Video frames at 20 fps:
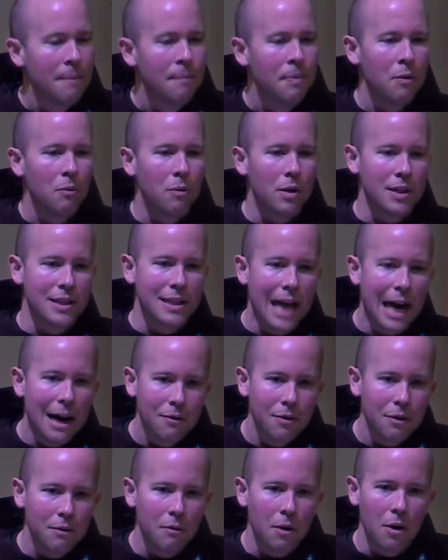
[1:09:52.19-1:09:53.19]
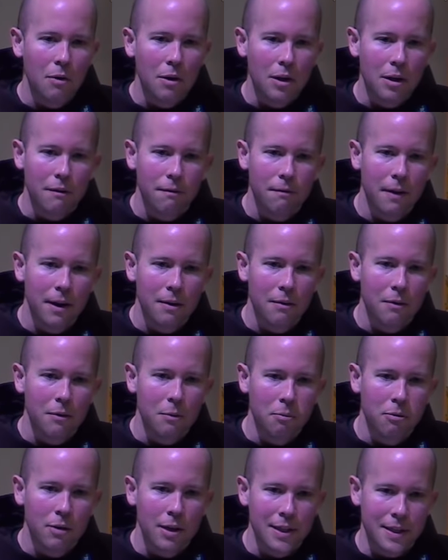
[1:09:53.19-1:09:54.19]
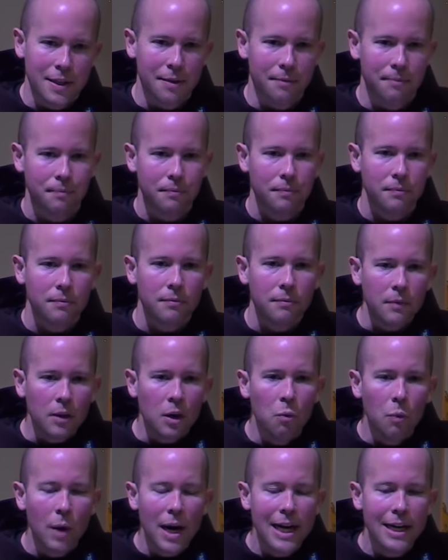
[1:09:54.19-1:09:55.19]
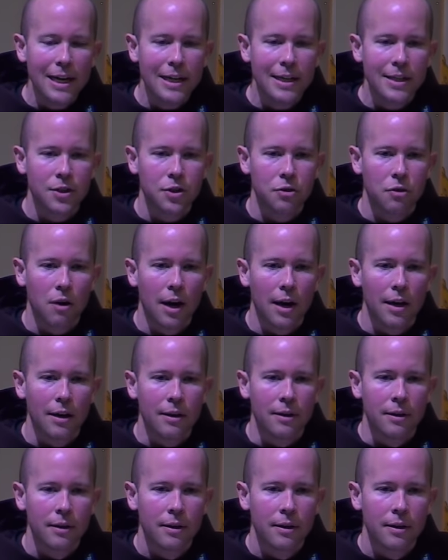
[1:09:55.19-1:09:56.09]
was down the road in a federal prison, awaiting his trial.